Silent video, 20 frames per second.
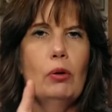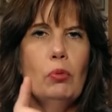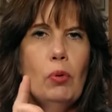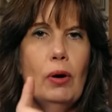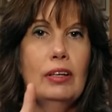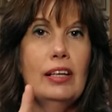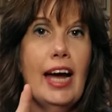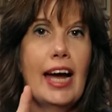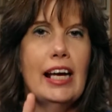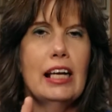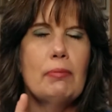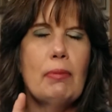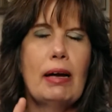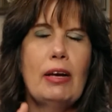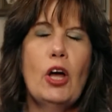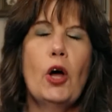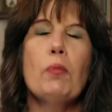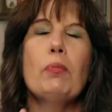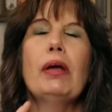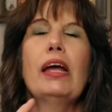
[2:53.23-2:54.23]
one item I
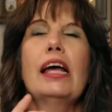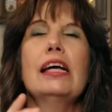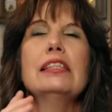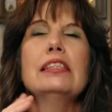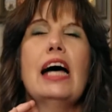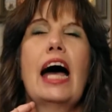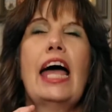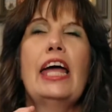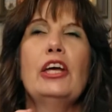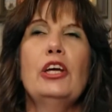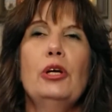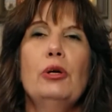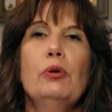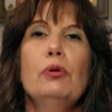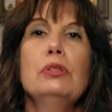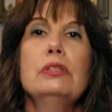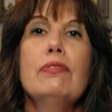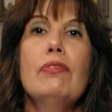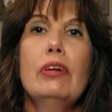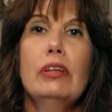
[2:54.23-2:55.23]
know because I
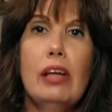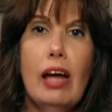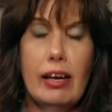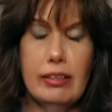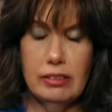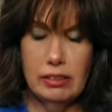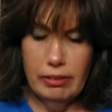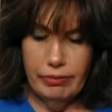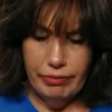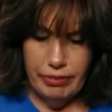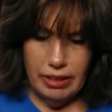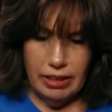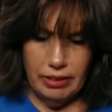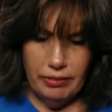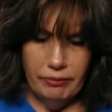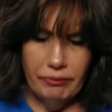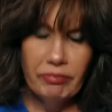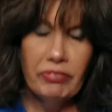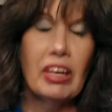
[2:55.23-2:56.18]
use philosophy,